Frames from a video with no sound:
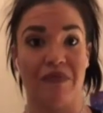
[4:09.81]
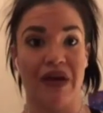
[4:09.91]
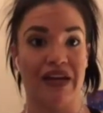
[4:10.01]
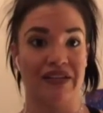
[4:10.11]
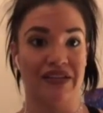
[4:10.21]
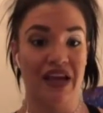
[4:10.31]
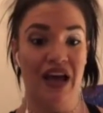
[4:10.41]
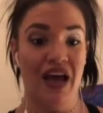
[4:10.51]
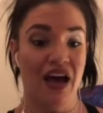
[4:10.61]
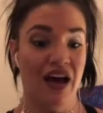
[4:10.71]
And
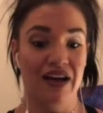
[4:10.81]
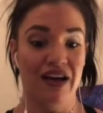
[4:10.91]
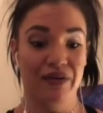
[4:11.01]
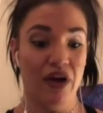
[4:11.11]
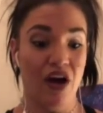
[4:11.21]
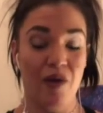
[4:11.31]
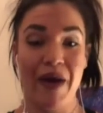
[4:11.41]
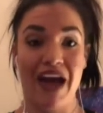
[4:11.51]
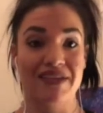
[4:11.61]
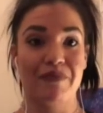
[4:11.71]
our
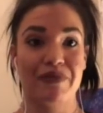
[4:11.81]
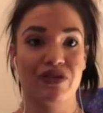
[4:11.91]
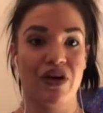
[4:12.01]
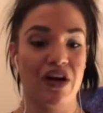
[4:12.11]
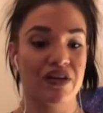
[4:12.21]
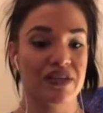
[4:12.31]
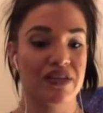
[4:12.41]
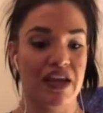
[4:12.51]
paths happened to cross,